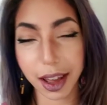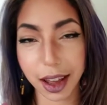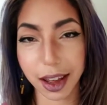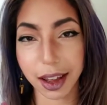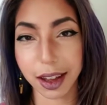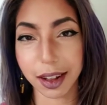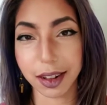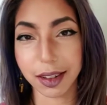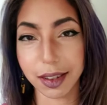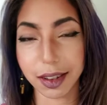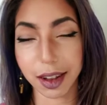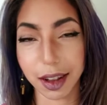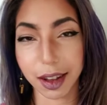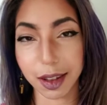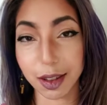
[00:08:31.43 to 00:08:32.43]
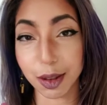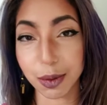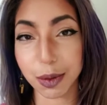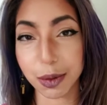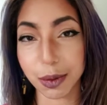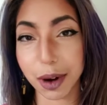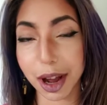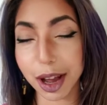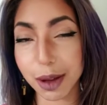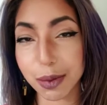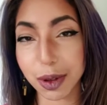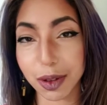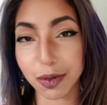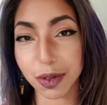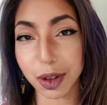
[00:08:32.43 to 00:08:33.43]
and uh, subscribe
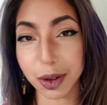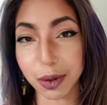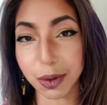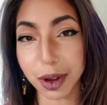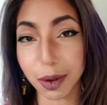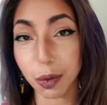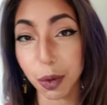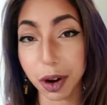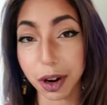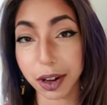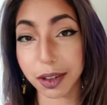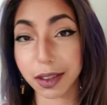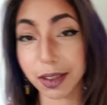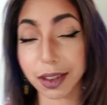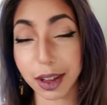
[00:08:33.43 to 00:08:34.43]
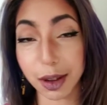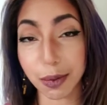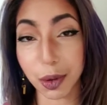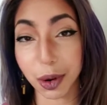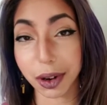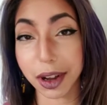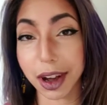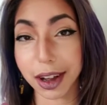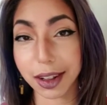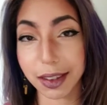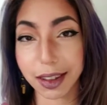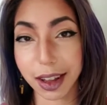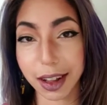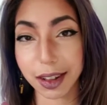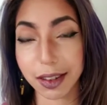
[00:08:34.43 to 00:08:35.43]
if you want to see more
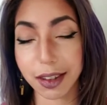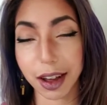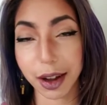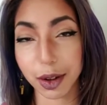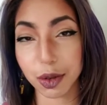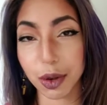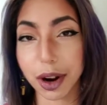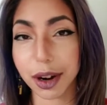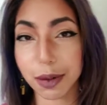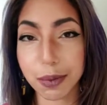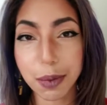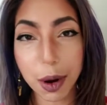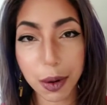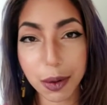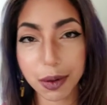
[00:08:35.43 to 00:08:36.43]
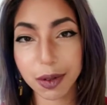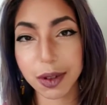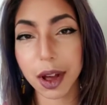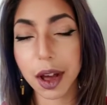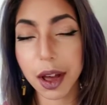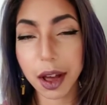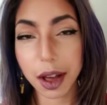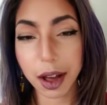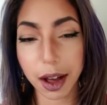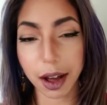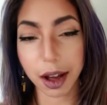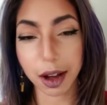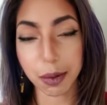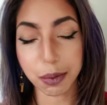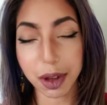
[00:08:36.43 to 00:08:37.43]
content. I try to post,
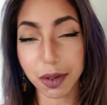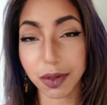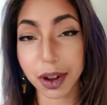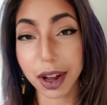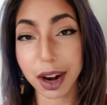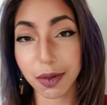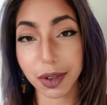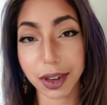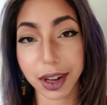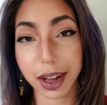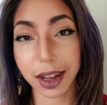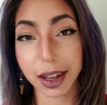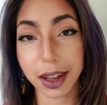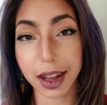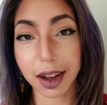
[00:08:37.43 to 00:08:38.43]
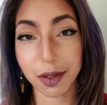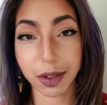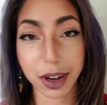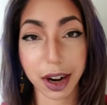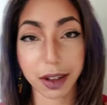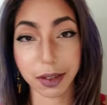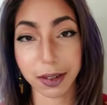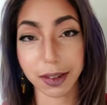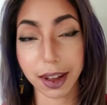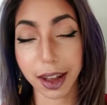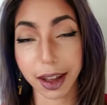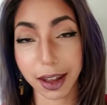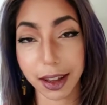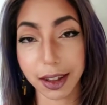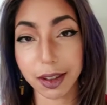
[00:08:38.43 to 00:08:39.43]
um, if not every day, every other
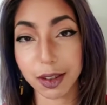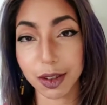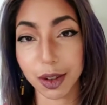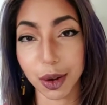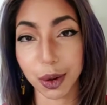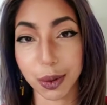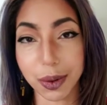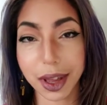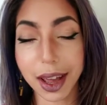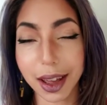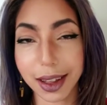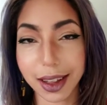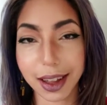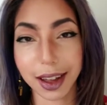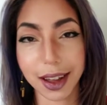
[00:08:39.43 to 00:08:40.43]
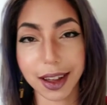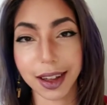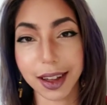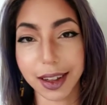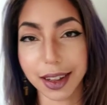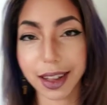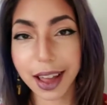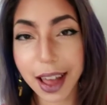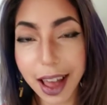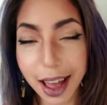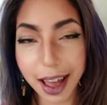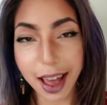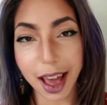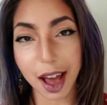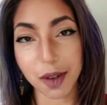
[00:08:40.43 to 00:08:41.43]
day, so yeah. Uh,
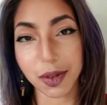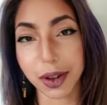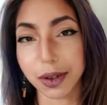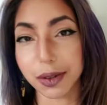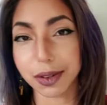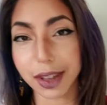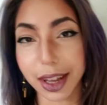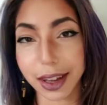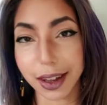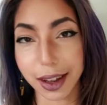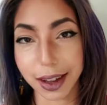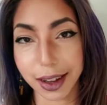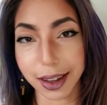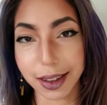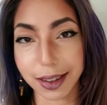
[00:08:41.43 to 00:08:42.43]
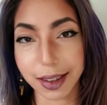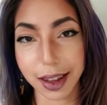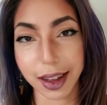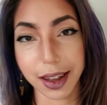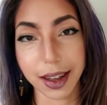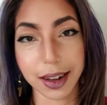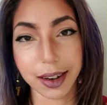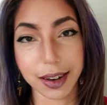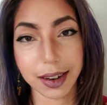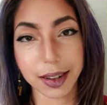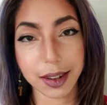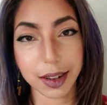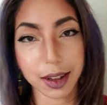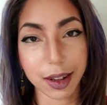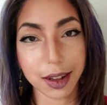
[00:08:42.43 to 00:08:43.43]
have a good day, guys, and
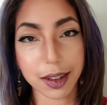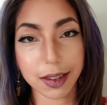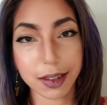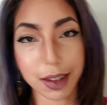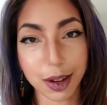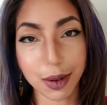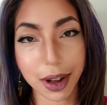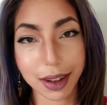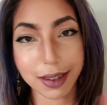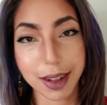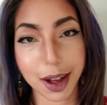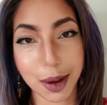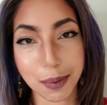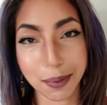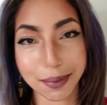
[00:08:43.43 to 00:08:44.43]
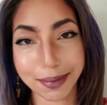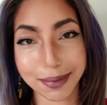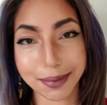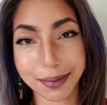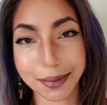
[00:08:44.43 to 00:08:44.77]
uh, see you next time.